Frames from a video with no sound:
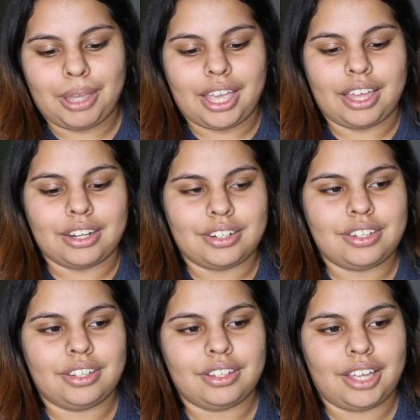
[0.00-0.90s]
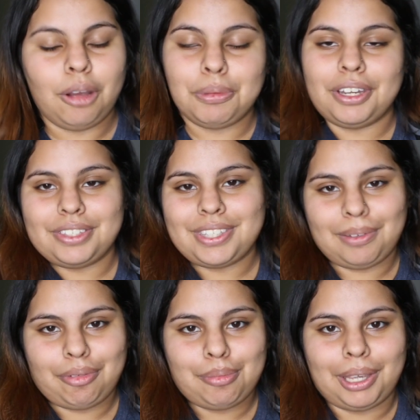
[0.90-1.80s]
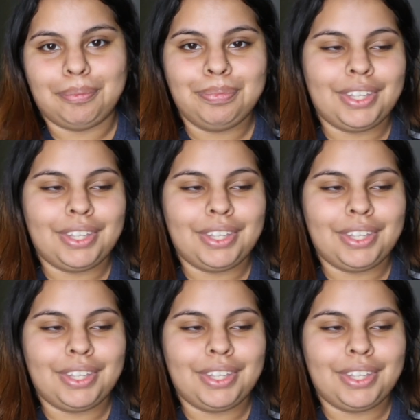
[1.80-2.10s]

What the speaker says: and I hope he does the same for me.